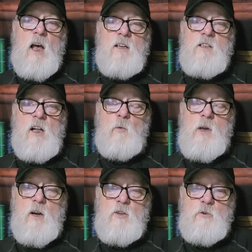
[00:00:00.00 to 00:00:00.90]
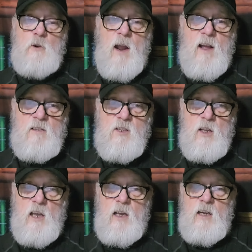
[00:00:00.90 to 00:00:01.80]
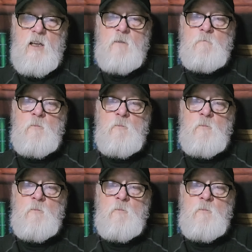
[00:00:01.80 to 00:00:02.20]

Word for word: until we are translated,